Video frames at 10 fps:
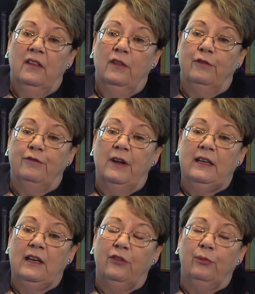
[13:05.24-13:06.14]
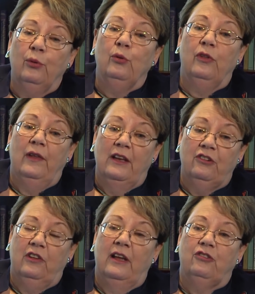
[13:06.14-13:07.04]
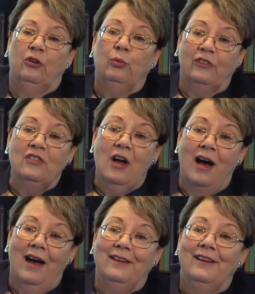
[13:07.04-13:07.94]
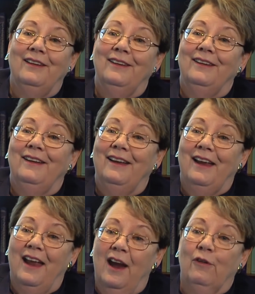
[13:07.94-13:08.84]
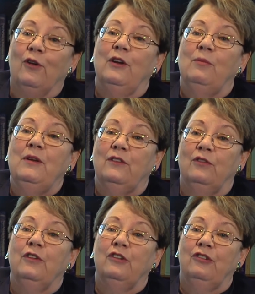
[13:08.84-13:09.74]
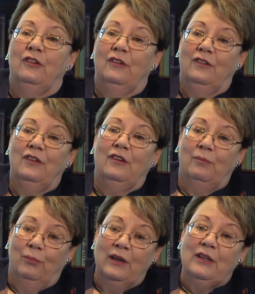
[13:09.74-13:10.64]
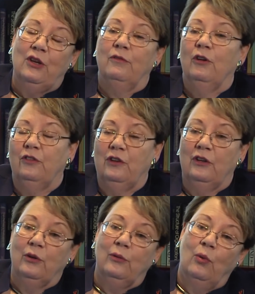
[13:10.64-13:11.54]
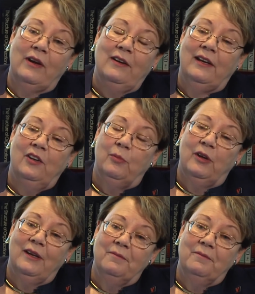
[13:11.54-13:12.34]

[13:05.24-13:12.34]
the funding through the legislature was not ever going to be sufficient to bring the university to what it needed to be.